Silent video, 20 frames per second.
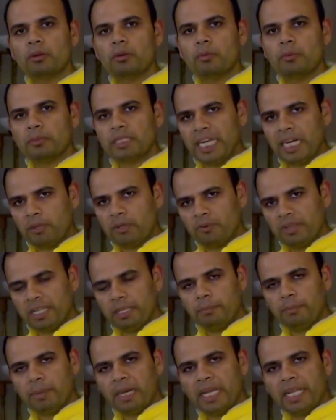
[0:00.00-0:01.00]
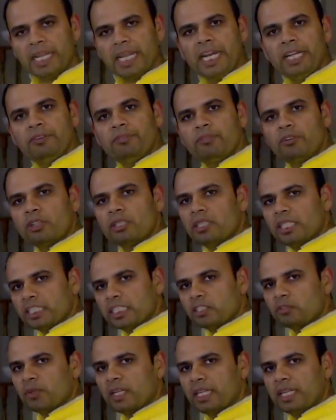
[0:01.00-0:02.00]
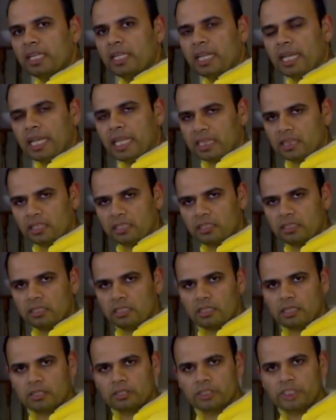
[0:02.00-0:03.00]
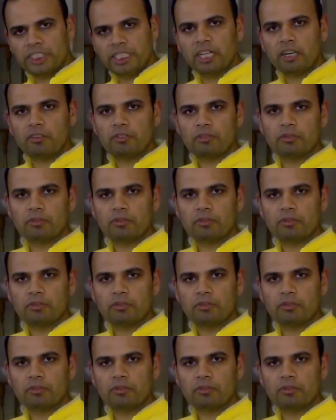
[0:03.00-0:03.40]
that way by 8 foot this way length sheet of